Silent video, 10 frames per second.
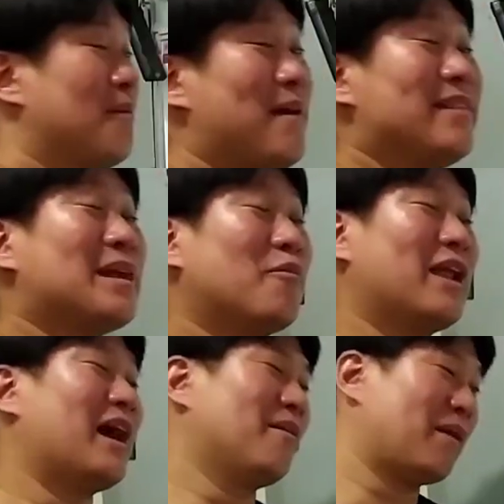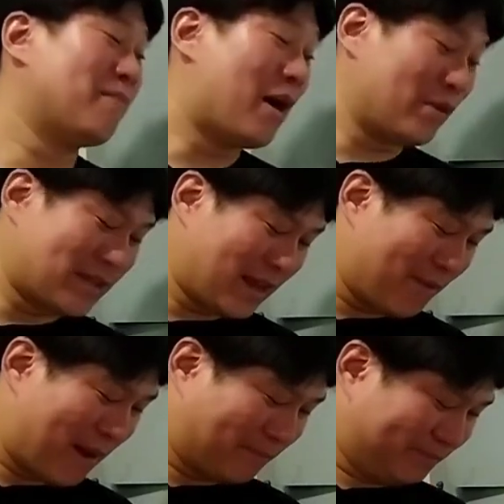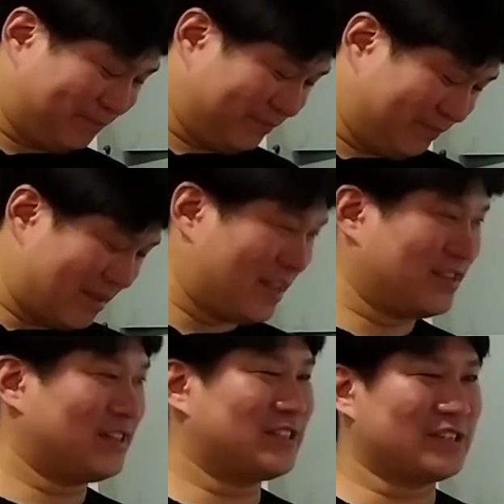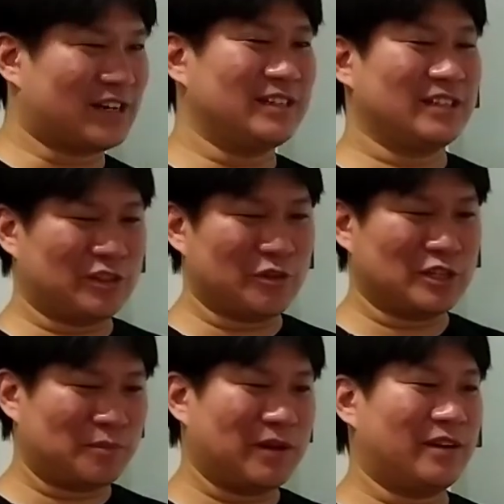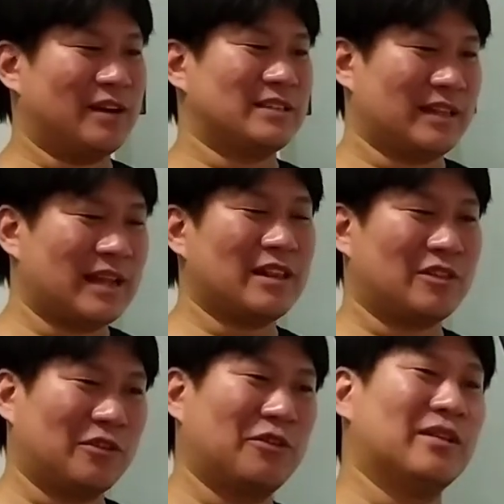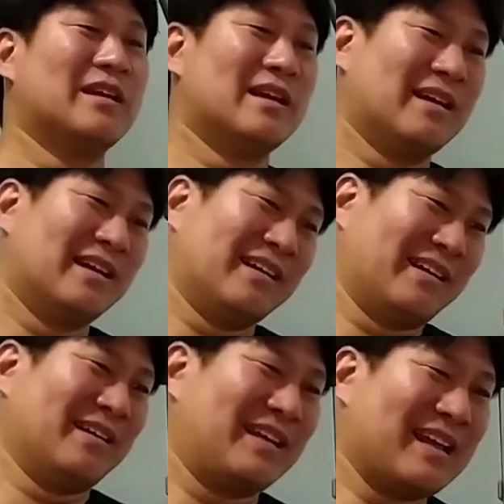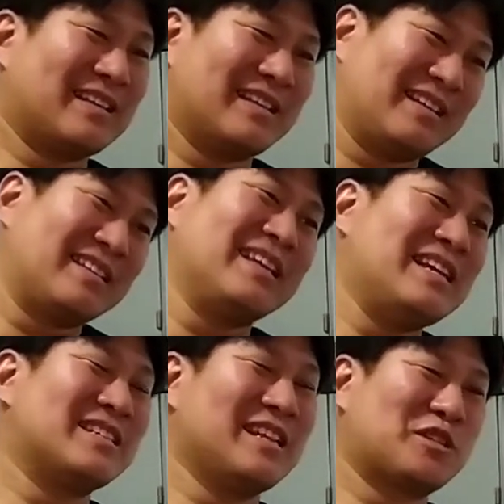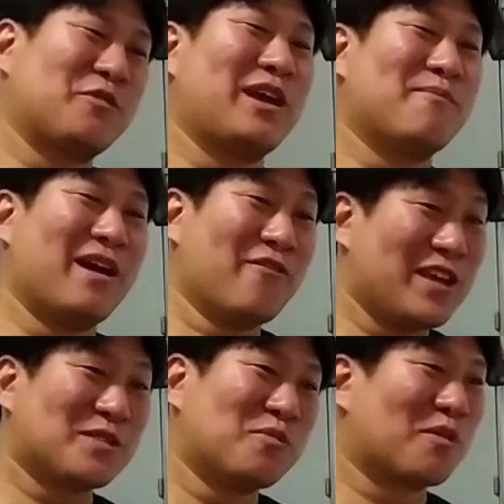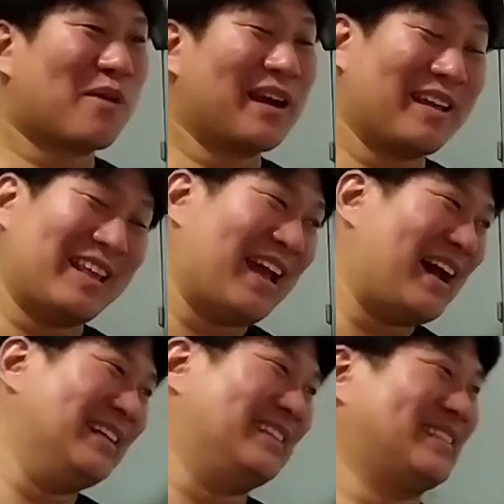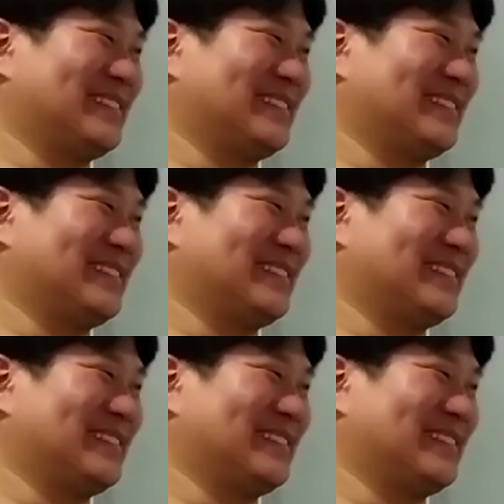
Benta mo na, pangbawi sa remap. And just charge it to experience and not to get easily swayed by Facebook marketing ads.